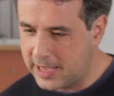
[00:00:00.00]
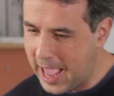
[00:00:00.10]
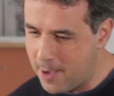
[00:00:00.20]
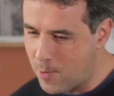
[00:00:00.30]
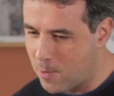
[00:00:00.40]

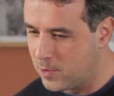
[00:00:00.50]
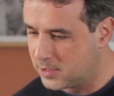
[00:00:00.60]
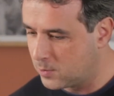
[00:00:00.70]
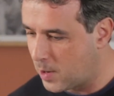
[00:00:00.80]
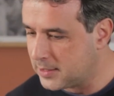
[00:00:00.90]
came up
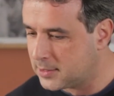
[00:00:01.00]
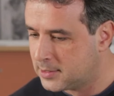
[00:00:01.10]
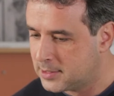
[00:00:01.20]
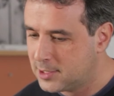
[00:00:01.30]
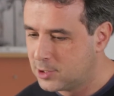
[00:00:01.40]
with one.
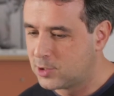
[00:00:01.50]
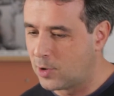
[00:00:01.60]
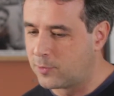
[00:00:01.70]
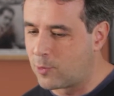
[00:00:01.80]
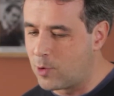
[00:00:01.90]

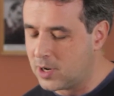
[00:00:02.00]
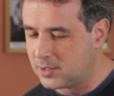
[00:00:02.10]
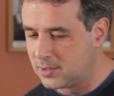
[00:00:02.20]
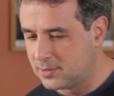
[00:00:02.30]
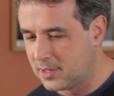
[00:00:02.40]
So of
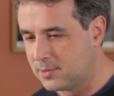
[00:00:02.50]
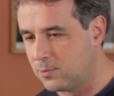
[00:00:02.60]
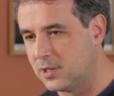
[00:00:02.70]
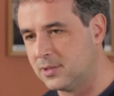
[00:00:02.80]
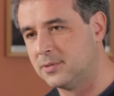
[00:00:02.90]
course, this
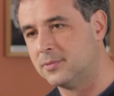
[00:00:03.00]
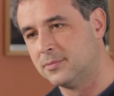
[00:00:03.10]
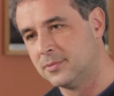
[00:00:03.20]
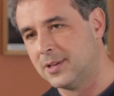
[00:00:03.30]
was